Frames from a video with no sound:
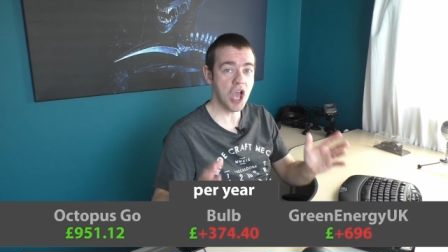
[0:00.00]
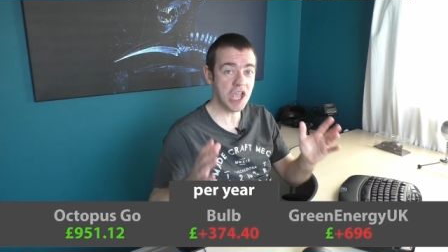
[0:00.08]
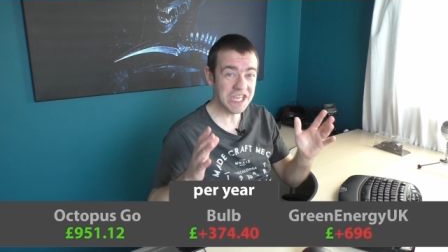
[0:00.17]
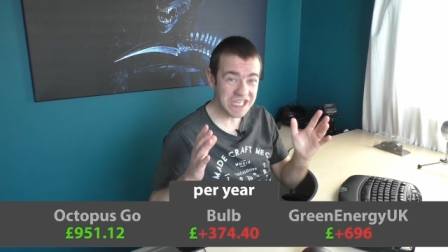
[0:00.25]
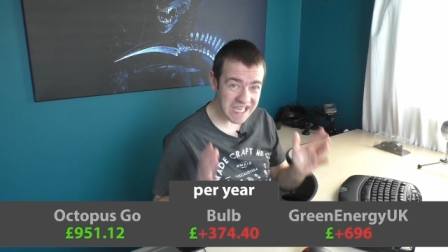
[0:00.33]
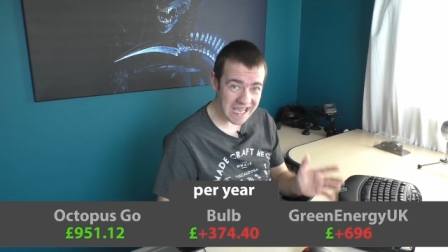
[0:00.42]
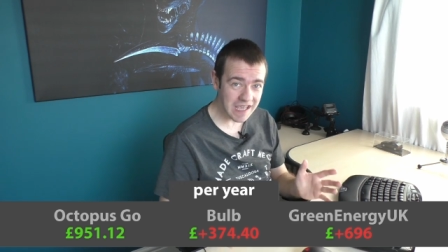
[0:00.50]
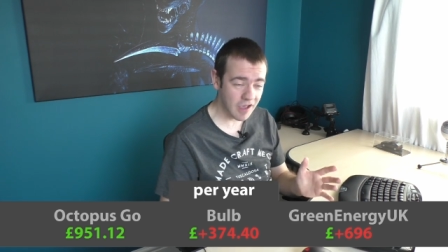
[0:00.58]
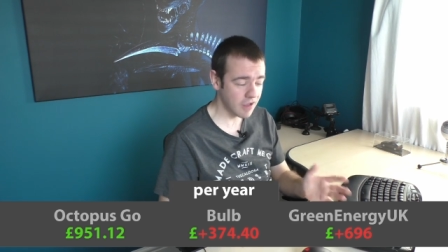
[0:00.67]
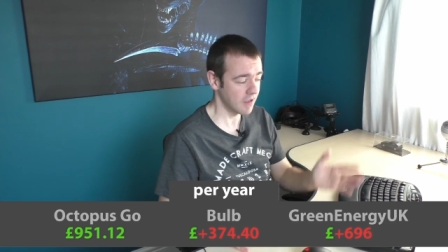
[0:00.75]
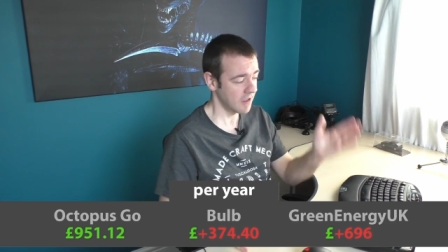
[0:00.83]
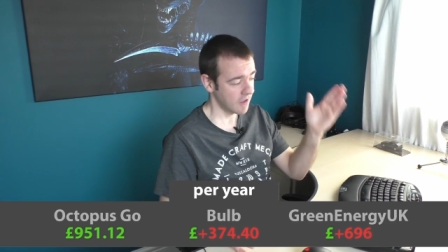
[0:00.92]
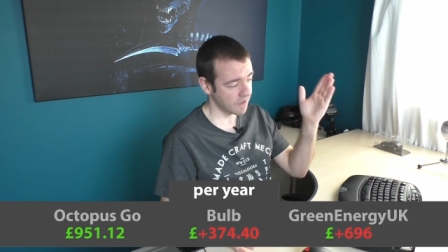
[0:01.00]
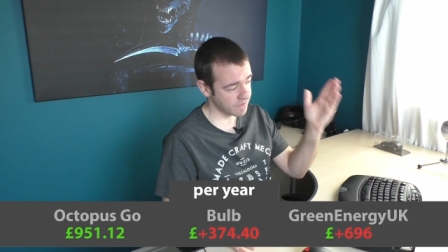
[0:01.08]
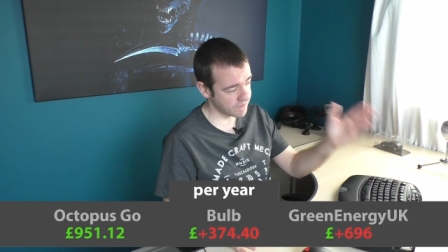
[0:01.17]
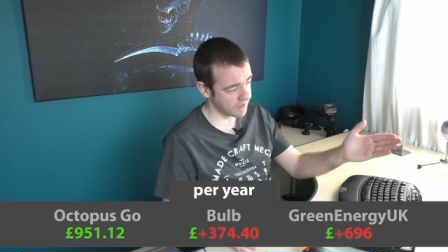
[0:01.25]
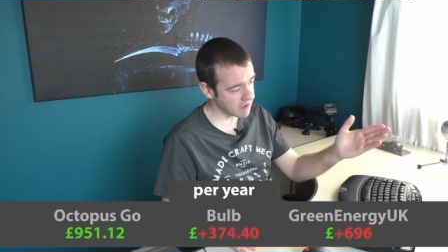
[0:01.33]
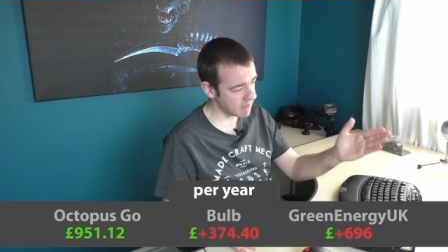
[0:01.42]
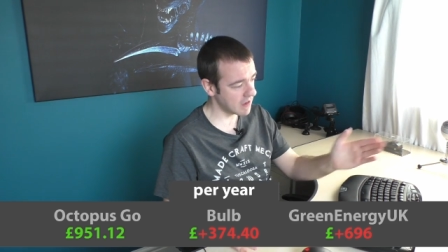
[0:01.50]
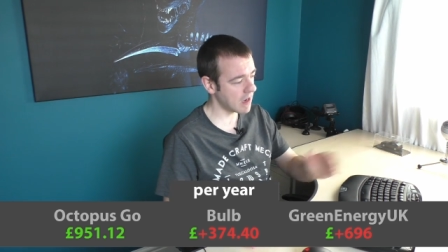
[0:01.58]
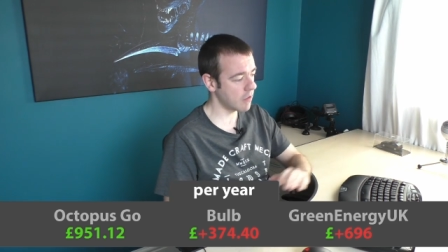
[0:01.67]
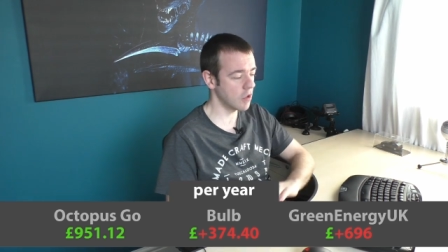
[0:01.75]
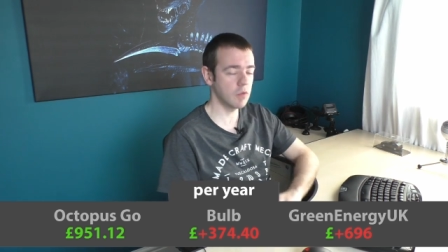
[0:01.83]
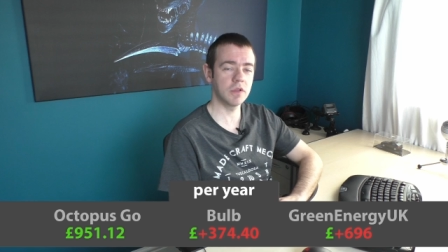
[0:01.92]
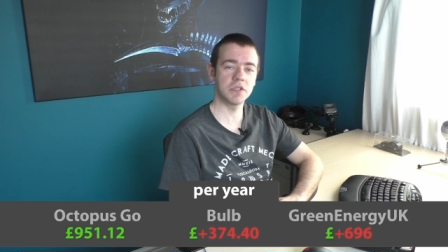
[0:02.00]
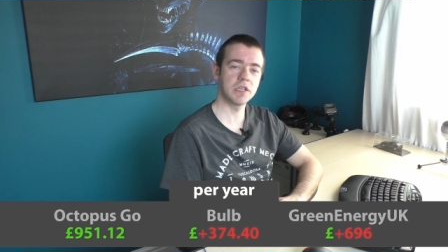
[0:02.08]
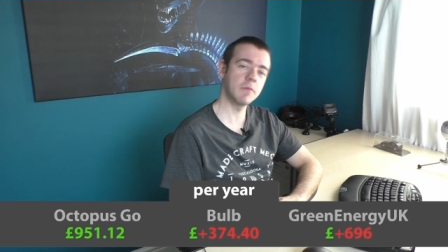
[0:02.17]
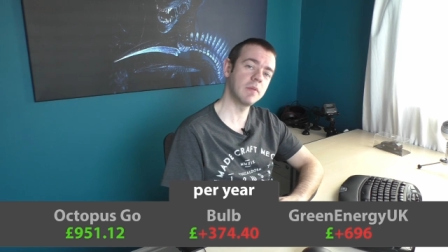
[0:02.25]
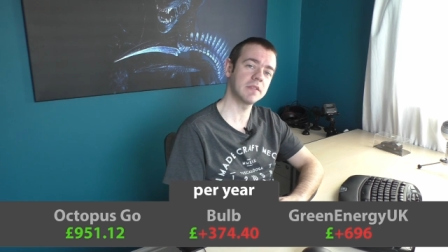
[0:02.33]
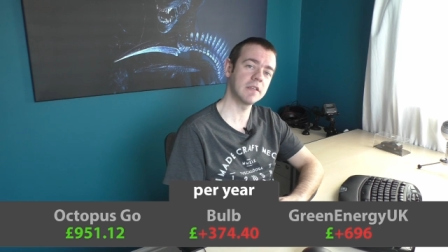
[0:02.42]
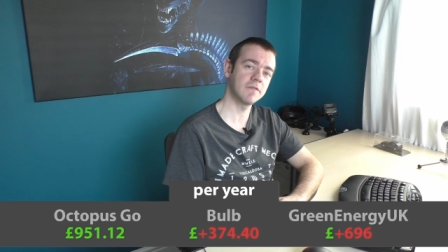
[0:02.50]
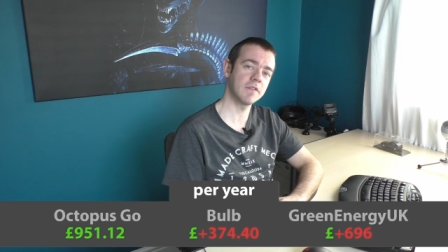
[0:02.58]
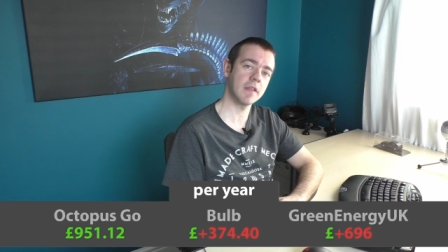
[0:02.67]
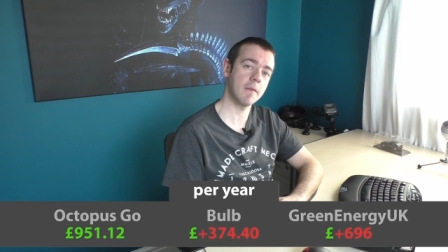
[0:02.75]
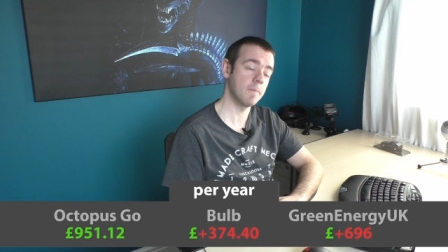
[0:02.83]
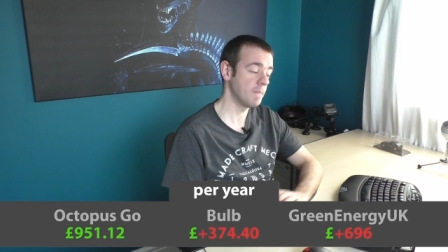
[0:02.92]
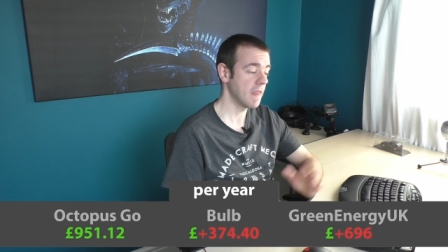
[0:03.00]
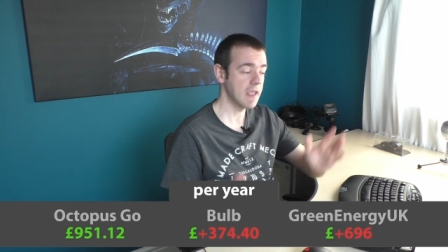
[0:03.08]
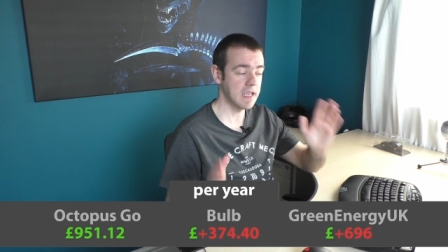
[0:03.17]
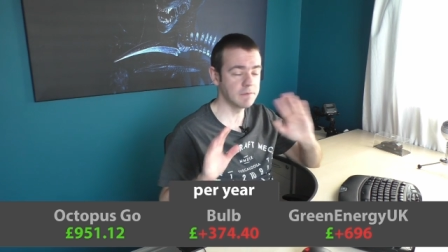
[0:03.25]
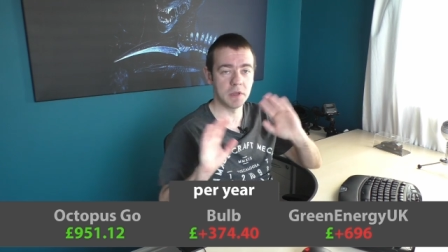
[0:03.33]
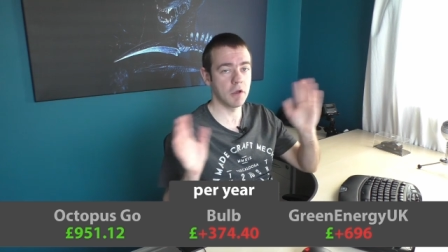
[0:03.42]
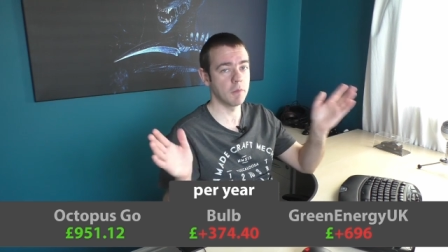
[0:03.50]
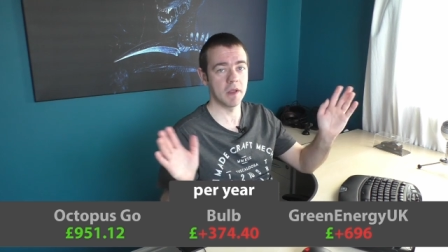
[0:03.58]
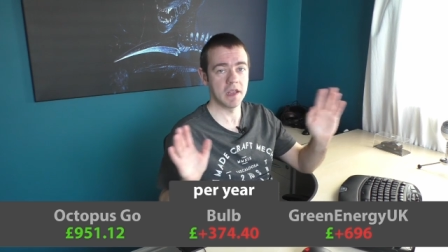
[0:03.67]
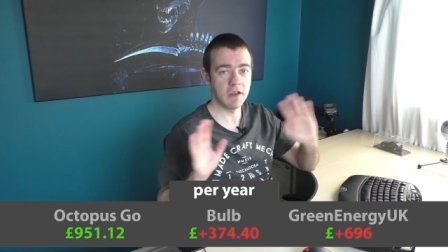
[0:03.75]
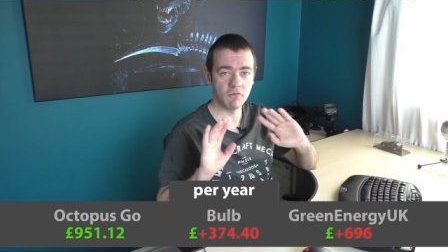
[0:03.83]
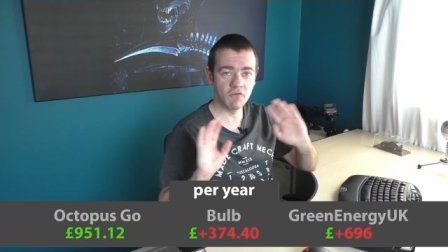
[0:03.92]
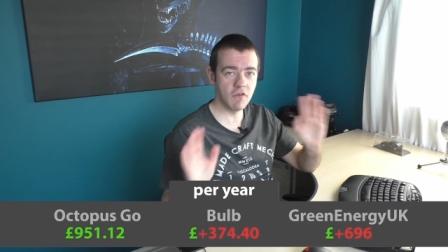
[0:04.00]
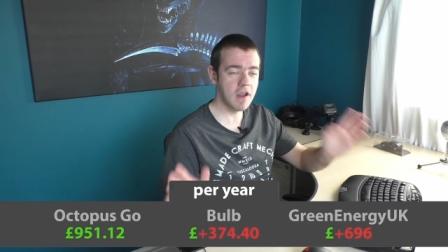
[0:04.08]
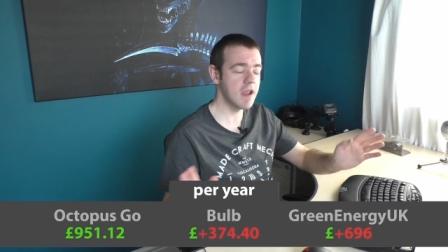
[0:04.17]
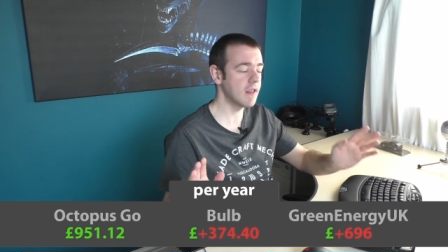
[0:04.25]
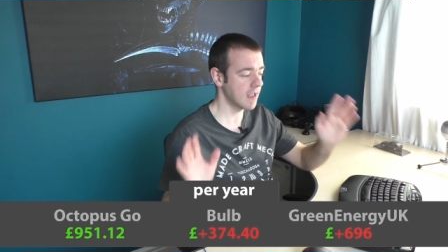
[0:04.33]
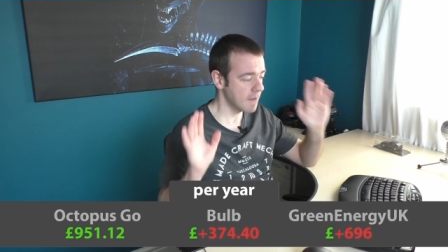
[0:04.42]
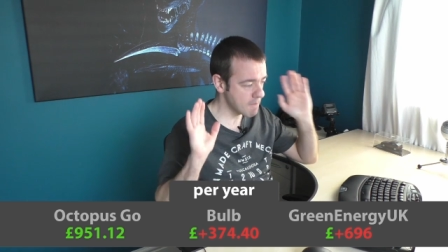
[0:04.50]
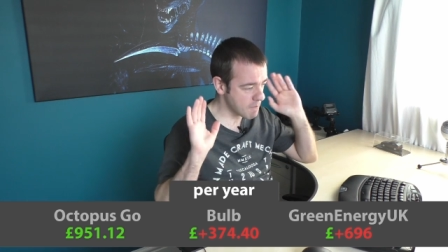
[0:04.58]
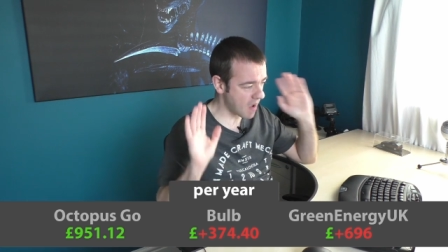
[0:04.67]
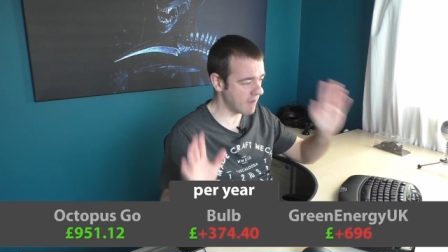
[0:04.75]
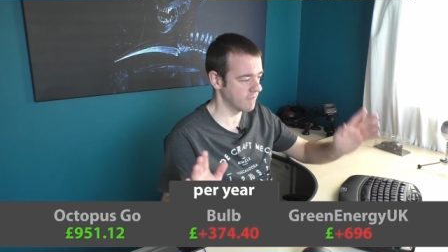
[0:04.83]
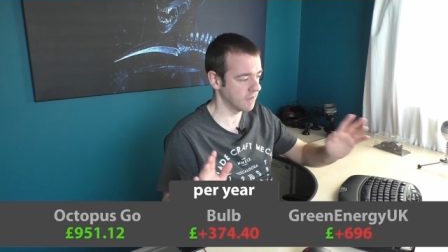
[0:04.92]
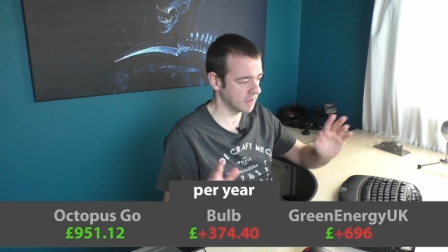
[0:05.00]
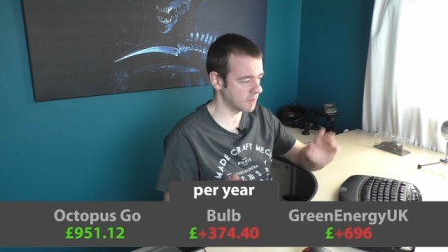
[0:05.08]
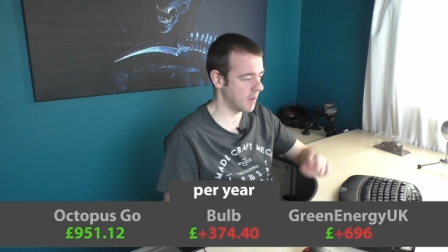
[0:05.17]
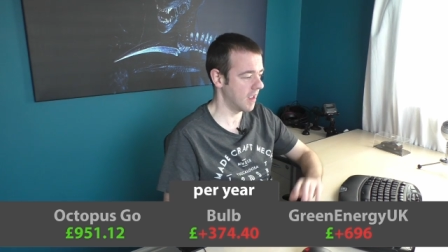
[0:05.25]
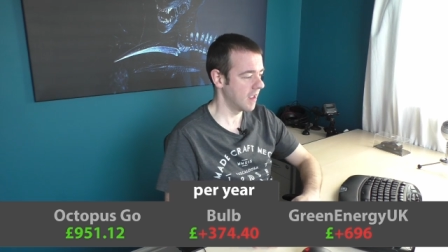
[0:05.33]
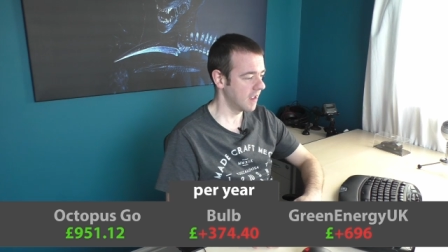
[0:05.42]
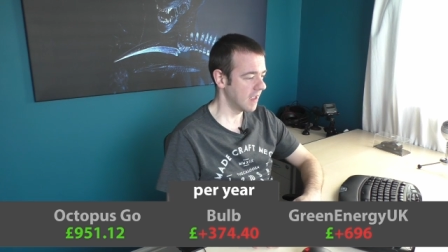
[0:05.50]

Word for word: a year figuring out who the cheapest is for them is beyond me. It really baffles me.